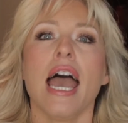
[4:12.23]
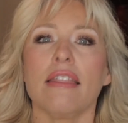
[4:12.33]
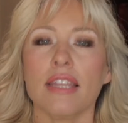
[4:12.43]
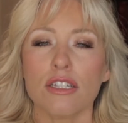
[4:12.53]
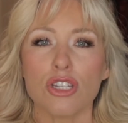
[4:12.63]

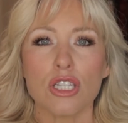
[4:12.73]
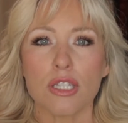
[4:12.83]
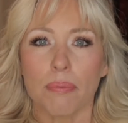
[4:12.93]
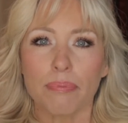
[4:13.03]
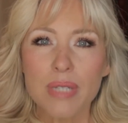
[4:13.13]
And then just
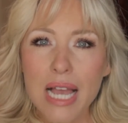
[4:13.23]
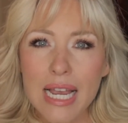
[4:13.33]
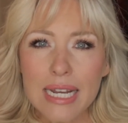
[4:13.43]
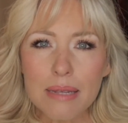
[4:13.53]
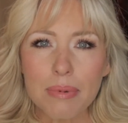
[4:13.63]
a
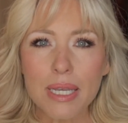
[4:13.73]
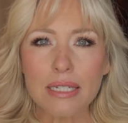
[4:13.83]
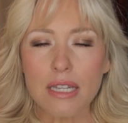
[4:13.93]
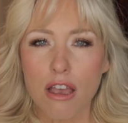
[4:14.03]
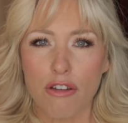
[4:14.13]
tiny
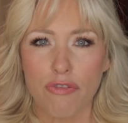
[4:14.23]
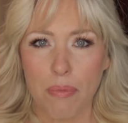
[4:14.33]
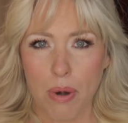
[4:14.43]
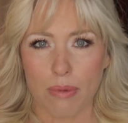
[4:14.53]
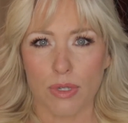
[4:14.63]
bit of
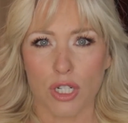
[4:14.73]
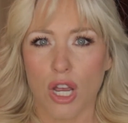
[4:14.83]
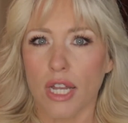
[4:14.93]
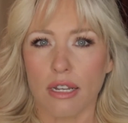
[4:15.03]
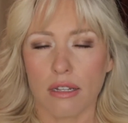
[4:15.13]

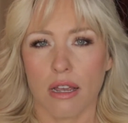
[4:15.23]
Parmesan